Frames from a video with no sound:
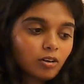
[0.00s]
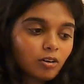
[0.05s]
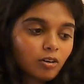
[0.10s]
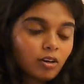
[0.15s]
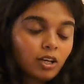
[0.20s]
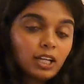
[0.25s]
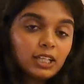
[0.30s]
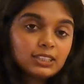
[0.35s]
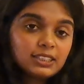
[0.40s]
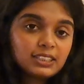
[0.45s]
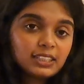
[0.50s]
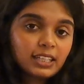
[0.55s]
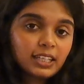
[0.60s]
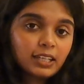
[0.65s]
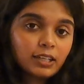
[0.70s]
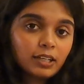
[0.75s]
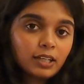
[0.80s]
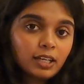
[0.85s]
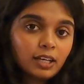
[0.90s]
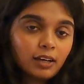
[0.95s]
or let's
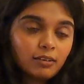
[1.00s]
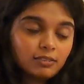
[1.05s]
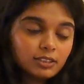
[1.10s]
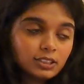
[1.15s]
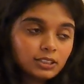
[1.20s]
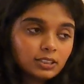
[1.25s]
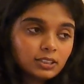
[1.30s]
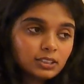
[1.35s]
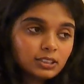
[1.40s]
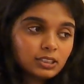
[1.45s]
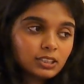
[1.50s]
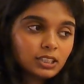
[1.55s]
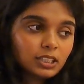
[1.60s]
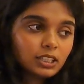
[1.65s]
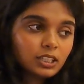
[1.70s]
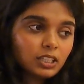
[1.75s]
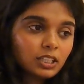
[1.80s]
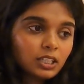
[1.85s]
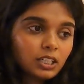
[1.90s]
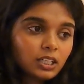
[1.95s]
say lovers,
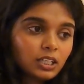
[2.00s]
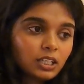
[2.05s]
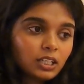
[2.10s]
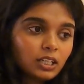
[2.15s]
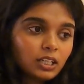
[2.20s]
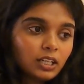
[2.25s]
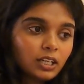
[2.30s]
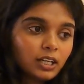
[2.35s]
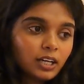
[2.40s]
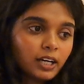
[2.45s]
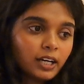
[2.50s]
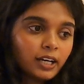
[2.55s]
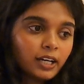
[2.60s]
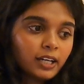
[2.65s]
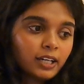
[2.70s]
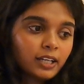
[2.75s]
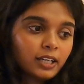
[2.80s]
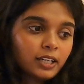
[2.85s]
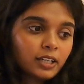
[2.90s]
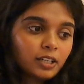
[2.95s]

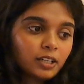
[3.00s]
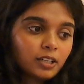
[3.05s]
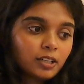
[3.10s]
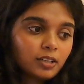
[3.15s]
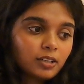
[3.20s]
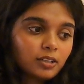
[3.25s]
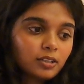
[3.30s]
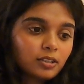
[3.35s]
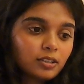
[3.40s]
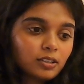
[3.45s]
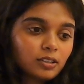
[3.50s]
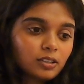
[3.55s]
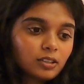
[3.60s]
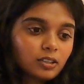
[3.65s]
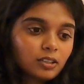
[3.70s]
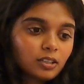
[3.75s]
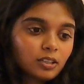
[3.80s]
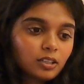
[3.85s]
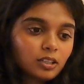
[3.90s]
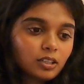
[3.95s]
and
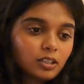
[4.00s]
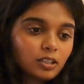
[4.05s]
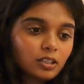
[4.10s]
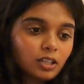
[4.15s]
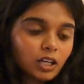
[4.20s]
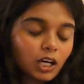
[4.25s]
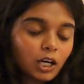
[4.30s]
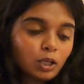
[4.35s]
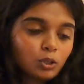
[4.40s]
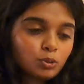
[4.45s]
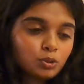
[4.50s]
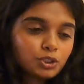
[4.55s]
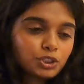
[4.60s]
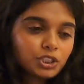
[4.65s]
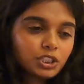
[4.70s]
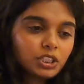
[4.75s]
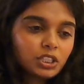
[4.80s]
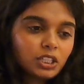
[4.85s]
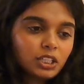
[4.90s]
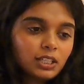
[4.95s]
how
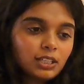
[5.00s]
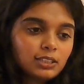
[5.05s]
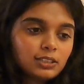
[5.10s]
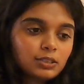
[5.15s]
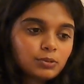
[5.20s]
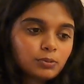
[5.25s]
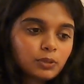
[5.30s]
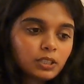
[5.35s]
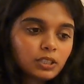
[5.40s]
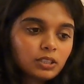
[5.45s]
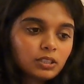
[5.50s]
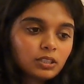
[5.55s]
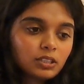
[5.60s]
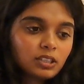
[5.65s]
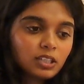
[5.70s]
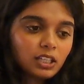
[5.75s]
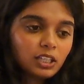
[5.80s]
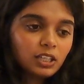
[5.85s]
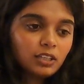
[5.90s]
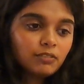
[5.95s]
she deals with
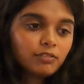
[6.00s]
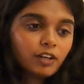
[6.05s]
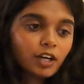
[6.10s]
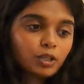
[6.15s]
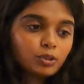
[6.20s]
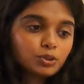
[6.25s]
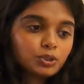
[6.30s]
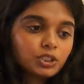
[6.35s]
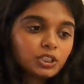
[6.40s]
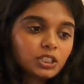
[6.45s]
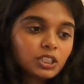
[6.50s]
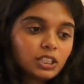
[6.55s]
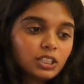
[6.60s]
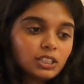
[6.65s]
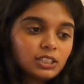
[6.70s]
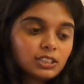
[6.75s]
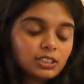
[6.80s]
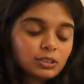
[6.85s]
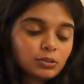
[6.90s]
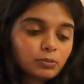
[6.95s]
grief, how she
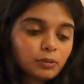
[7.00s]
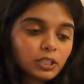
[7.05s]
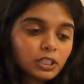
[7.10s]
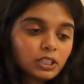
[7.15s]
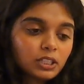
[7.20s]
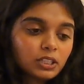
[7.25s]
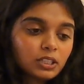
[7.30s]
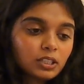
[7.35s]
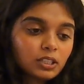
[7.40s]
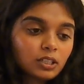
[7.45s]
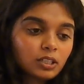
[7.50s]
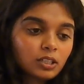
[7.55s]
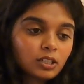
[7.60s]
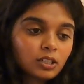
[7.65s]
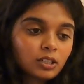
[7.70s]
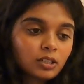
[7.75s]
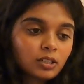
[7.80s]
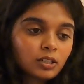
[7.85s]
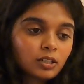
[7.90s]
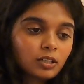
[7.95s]
deals with
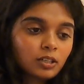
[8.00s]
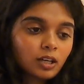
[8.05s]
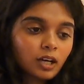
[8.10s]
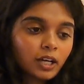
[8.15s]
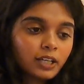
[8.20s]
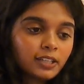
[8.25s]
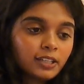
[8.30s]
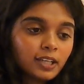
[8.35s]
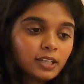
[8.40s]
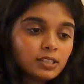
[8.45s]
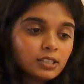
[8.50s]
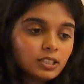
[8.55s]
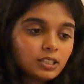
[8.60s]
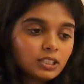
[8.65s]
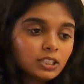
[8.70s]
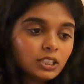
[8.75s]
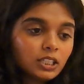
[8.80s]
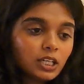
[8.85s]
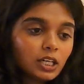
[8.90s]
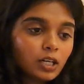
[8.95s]

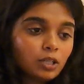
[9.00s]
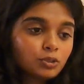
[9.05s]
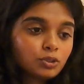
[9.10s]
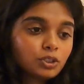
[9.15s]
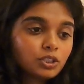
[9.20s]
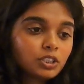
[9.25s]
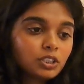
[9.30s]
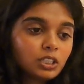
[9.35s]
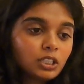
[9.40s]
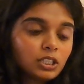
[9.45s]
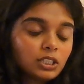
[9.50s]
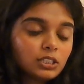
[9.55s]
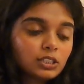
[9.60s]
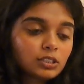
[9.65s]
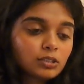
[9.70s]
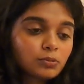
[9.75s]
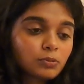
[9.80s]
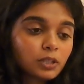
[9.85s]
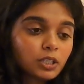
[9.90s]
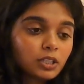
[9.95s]
identity, how she
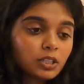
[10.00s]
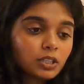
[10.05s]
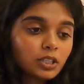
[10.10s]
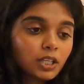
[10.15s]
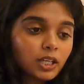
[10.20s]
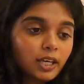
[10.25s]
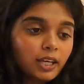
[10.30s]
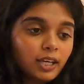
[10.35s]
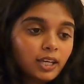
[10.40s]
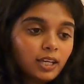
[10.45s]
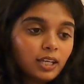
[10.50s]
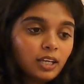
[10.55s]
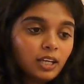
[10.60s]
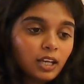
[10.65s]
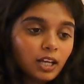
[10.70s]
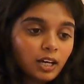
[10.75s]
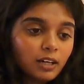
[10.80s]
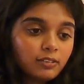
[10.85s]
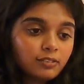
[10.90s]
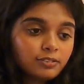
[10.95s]
deals with
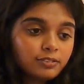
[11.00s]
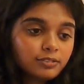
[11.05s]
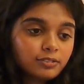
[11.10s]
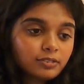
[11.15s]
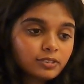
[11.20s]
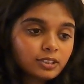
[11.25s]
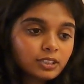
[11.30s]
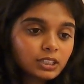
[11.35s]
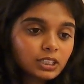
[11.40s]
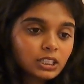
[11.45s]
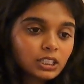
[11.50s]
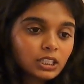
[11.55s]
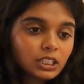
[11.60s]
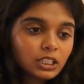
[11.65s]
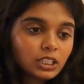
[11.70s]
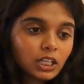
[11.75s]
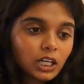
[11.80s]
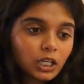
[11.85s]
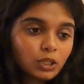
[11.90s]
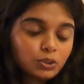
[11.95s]
love,
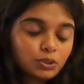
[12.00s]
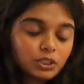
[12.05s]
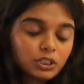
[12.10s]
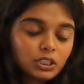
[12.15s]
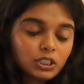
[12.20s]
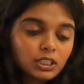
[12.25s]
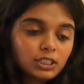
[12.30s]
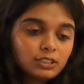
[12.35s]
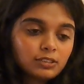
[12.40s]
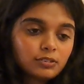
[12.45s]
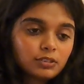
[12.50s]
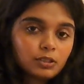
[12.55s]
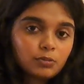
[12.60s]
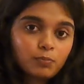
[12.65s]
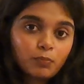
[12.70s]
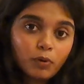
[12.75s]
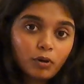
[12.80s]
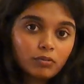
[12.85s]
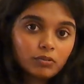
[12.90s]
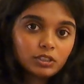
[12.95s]
how she deals with
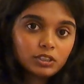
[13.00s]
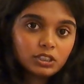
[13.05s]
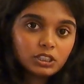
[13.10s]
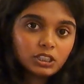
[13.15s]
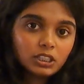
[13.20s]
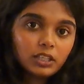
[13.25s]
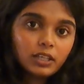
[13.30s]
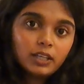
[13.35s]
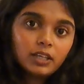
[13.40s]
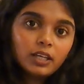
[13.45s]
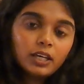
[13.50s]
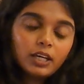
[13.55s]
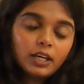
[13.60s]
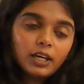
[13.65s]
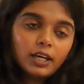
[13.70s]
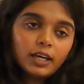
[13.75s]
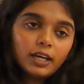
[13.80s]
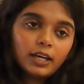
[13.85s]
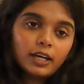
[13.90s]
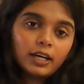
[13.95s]
poverty,
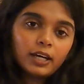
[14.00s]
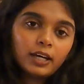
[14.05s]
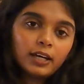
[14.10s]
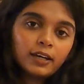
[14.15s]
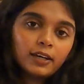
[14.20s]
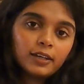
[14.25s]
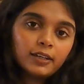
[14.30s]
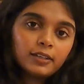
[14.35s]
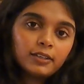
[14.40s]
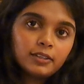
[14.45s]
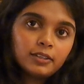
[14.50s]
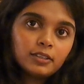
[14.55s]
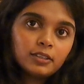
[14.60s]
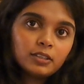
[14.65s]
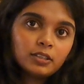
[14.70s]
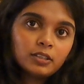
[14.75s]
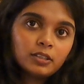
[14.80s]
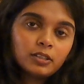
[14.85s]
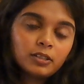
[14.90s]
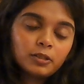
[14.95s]

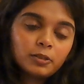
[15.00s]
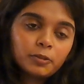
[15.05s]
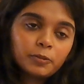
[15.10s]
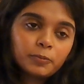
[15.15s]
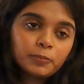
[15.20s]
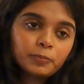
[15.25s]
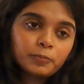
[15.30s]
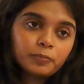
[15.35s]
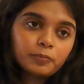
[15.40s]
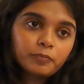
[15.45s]
and